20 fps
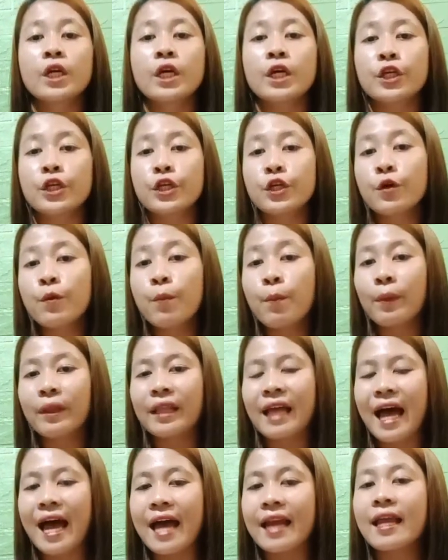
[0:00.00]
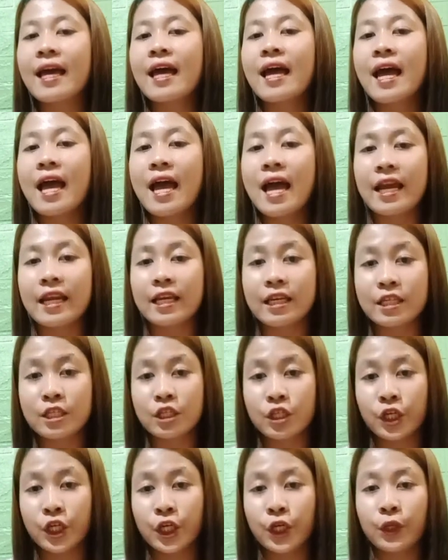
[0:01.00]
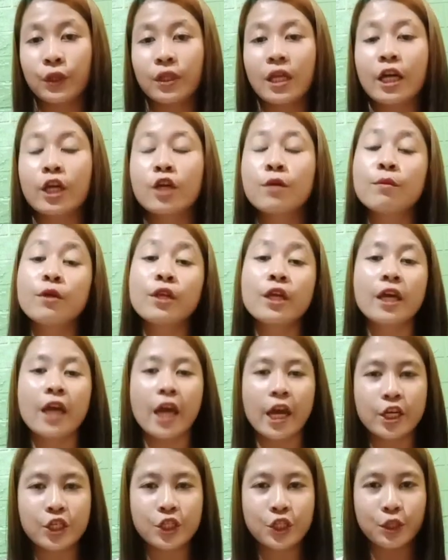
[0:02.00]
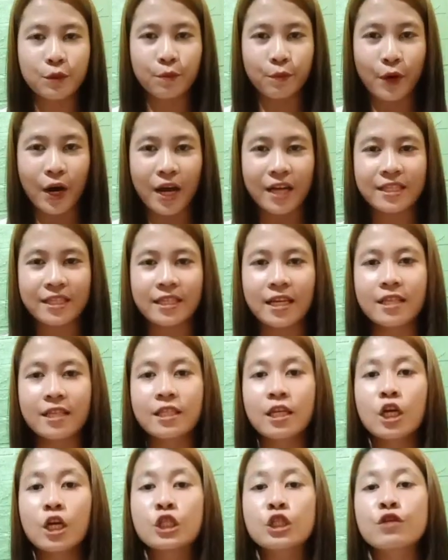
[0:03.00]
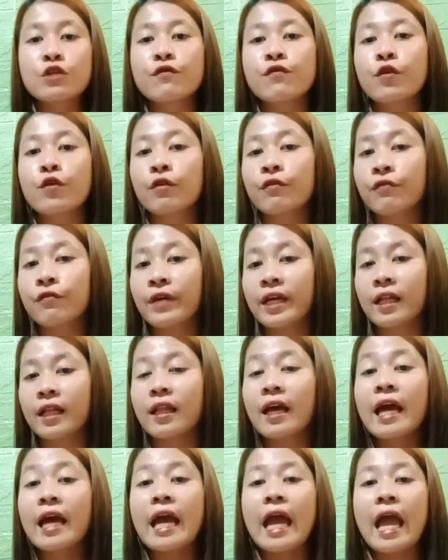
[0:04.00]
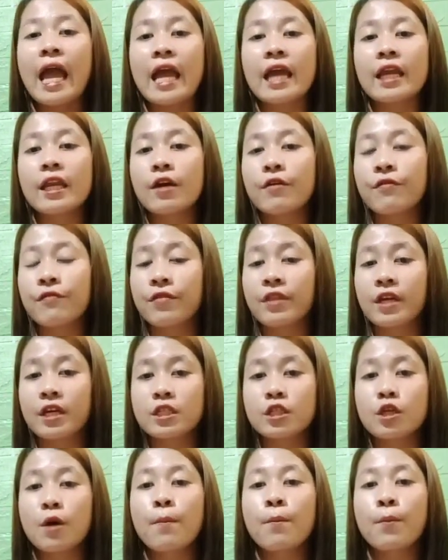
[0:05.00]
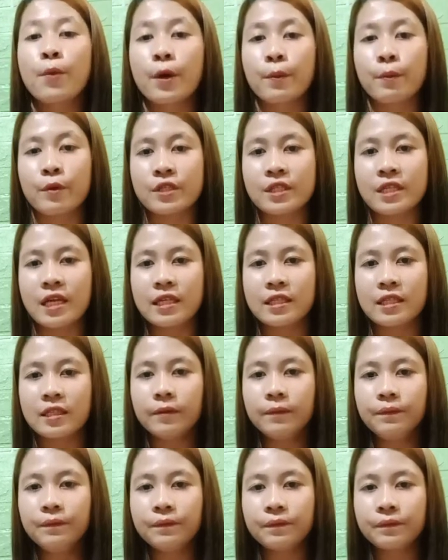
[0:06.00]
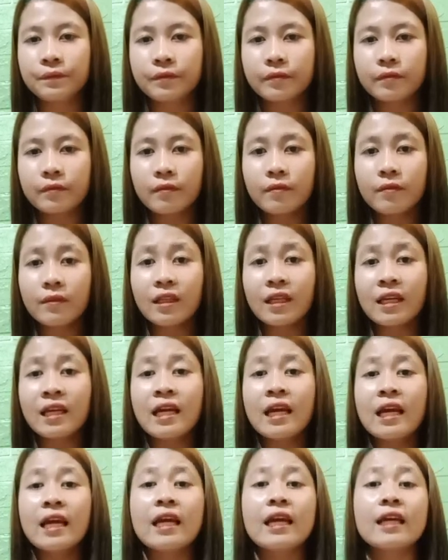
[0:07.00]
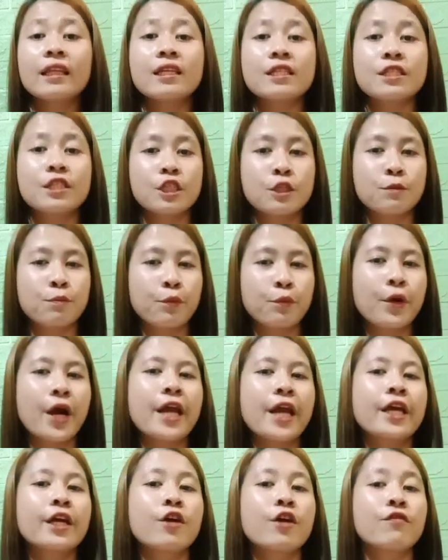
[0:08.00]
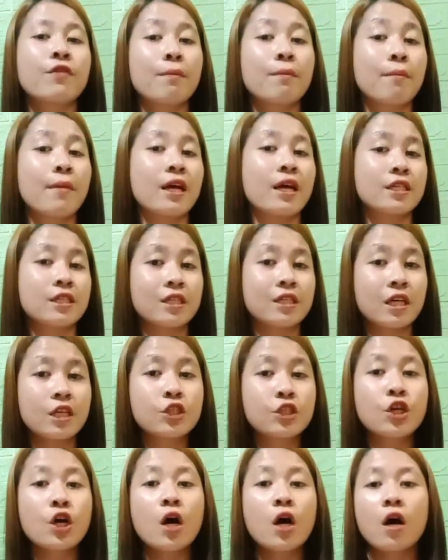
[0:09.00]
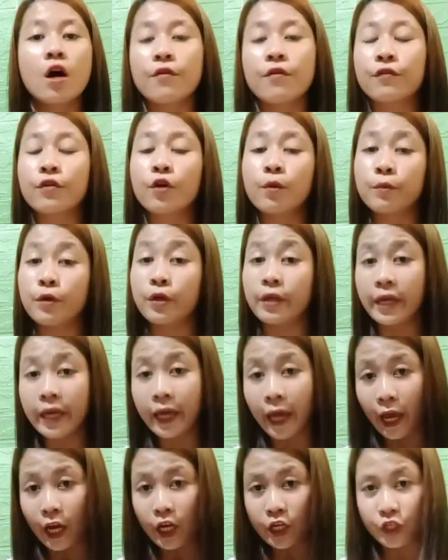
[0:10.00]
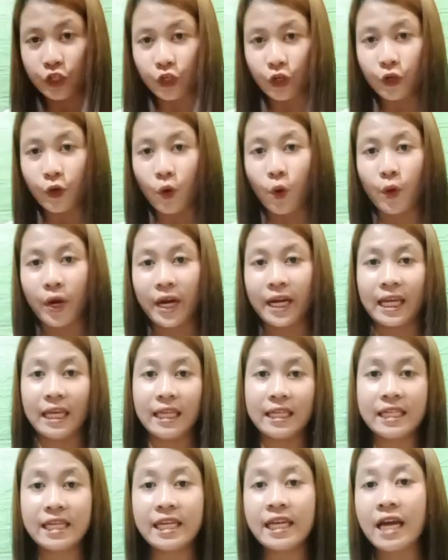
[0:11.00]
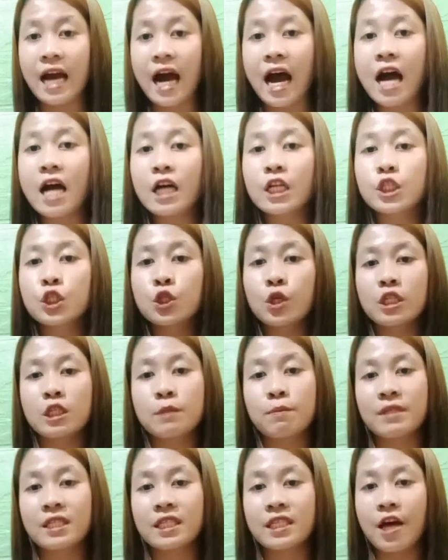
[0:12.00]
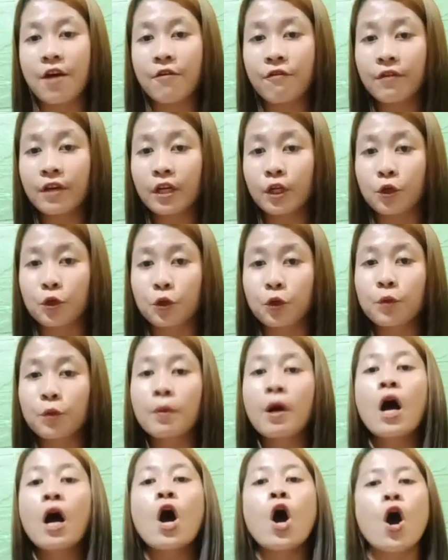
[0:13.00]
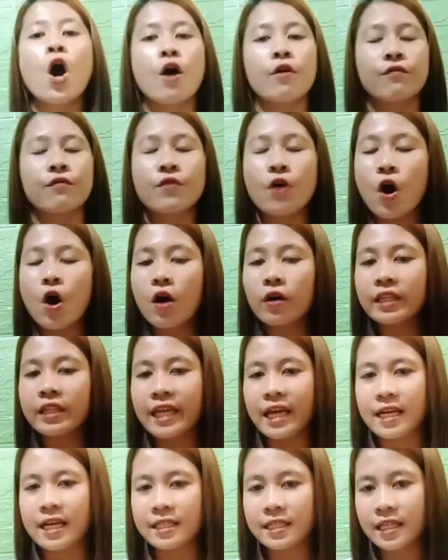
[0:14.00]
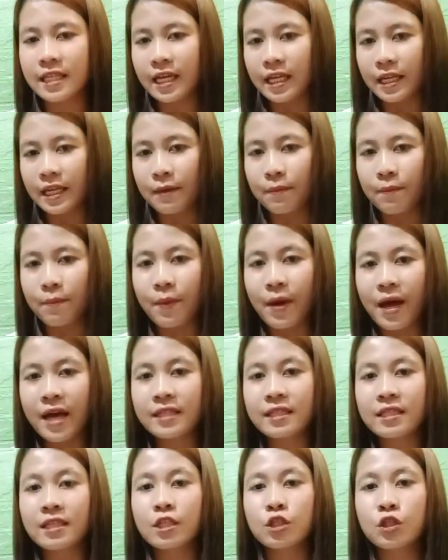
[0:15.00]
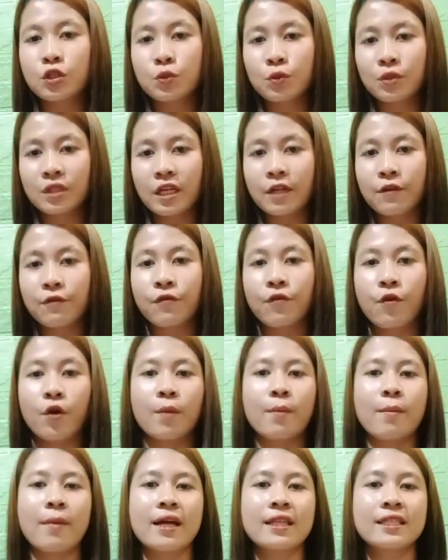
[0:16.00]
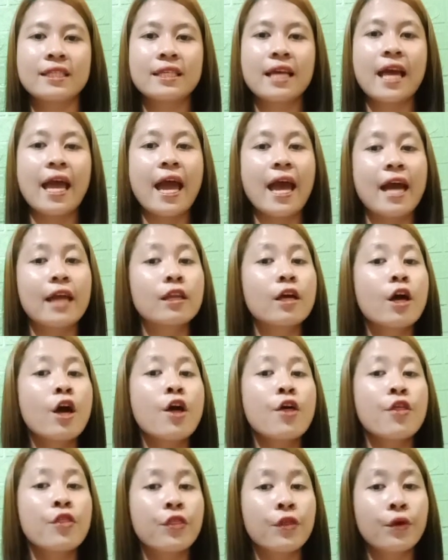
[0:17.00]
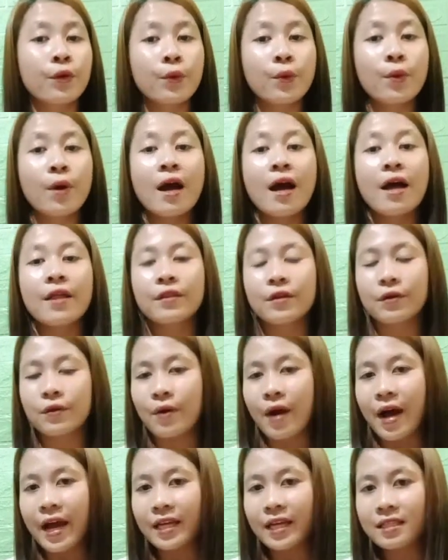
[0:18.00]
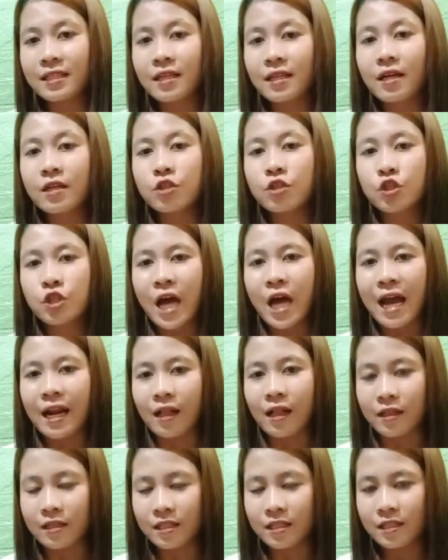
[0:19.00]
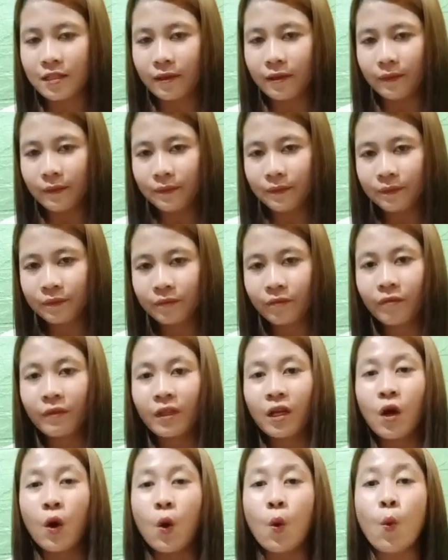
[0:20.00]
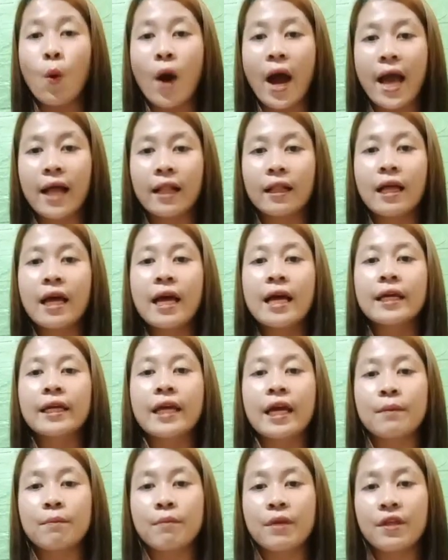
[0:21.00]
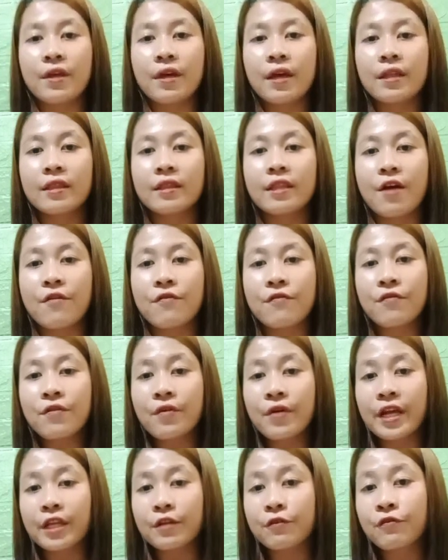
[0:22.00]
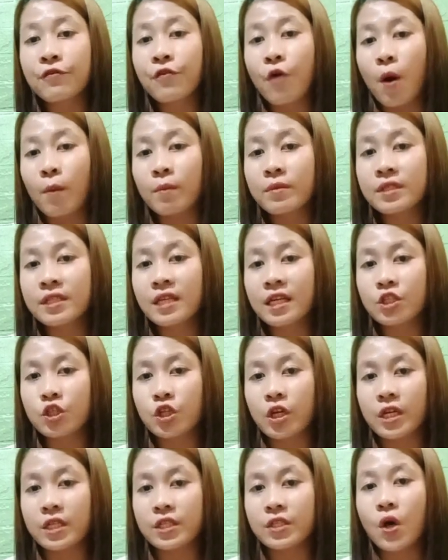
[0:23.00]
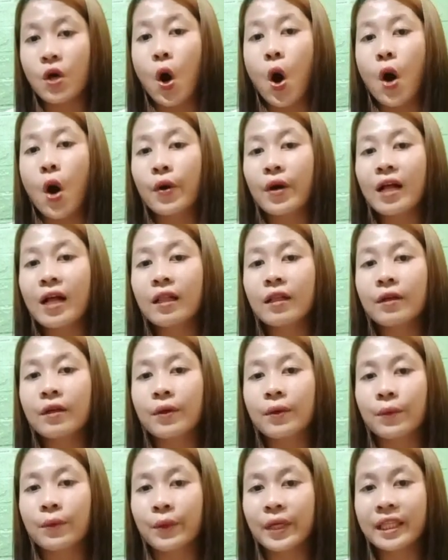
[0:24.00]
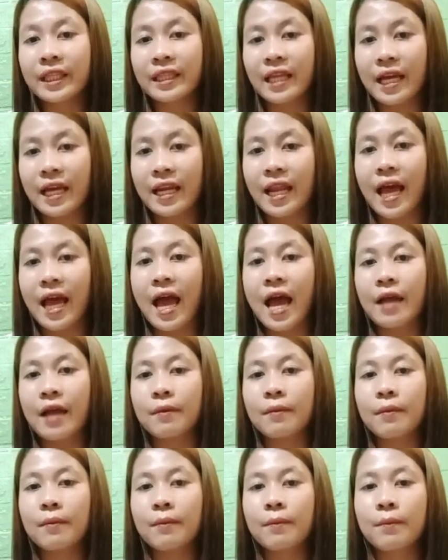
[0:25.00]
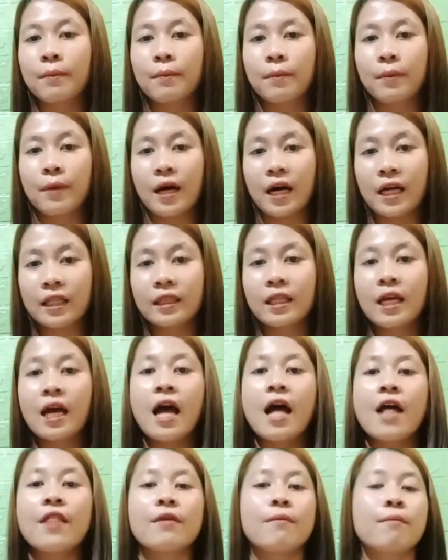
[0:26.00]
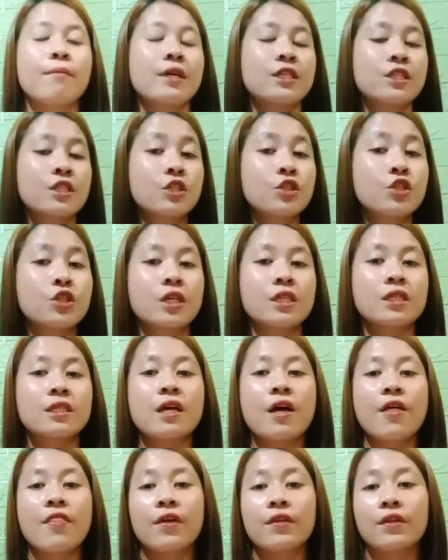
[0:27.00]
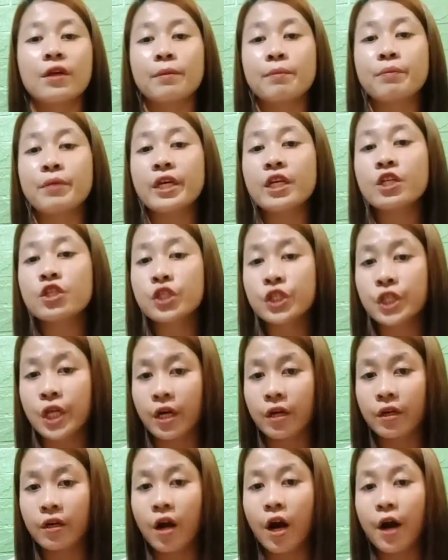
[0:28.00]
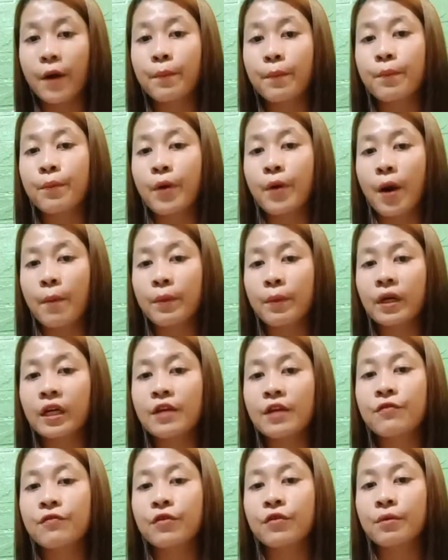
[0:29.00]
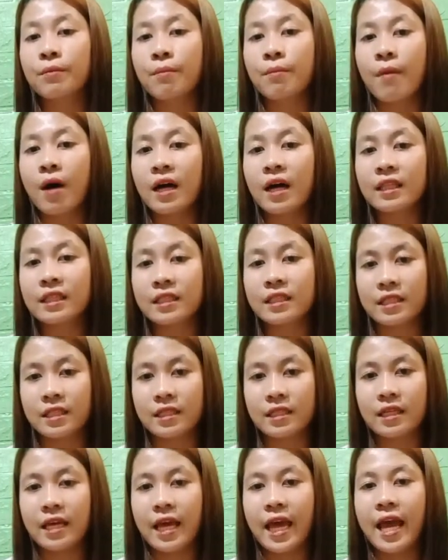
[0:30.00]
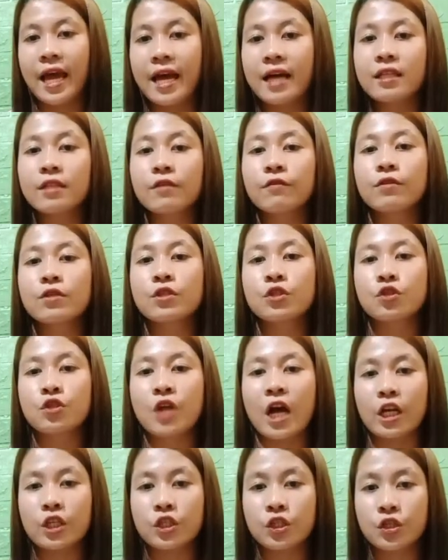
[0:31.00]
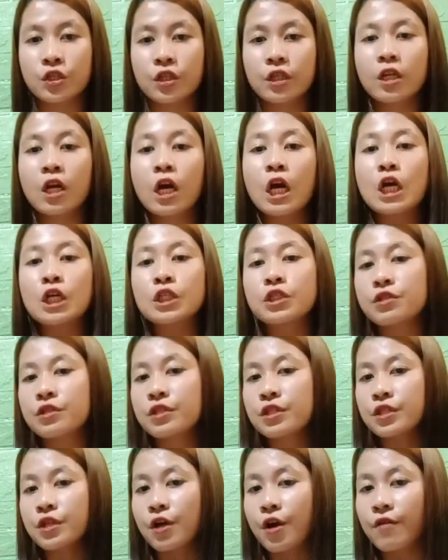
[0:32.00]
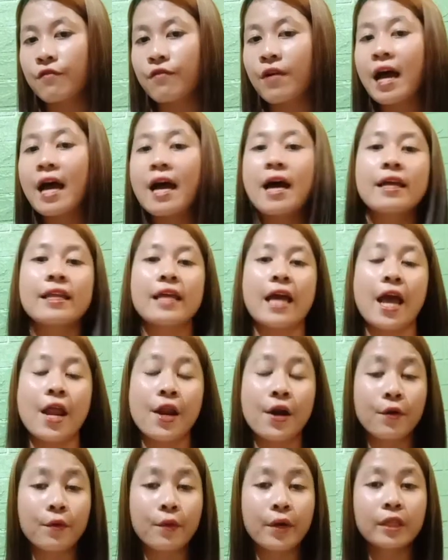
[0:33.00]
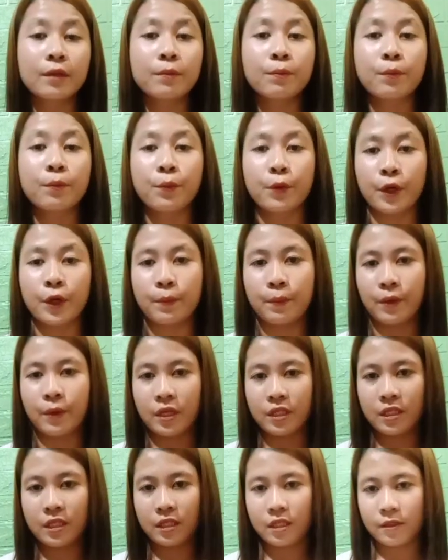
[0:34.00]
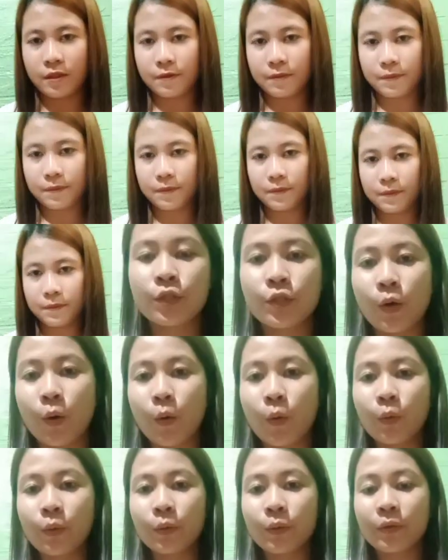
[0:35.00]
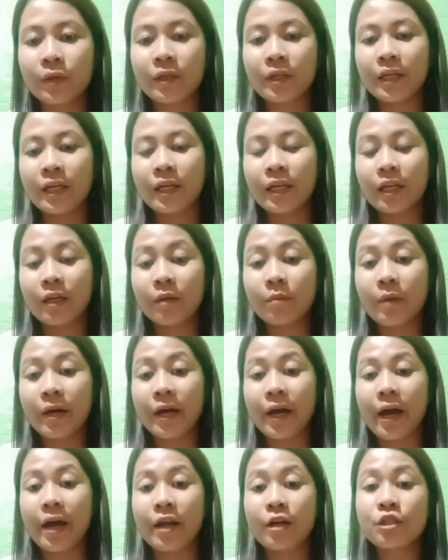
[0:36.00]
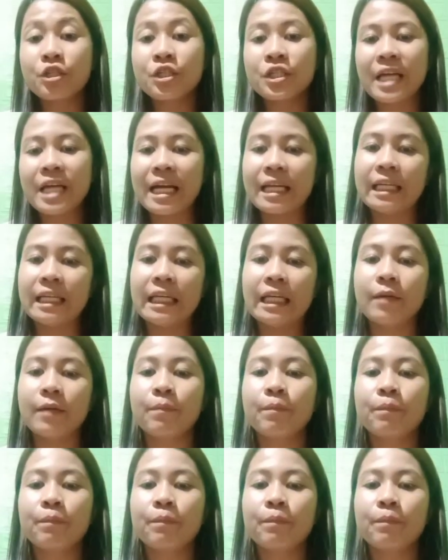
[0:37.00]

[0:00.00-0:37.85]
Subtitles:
you plan and execute a communication process to fulfill any of these purposes. It is the spreading of a message of communication or an idea to a specific group of audience in the best suited formats and through the right channels. While can be different forms such as oral, written, and but the messages that are being shared are properly formatted and structured to serve the inherent purpose. So, in my understanding,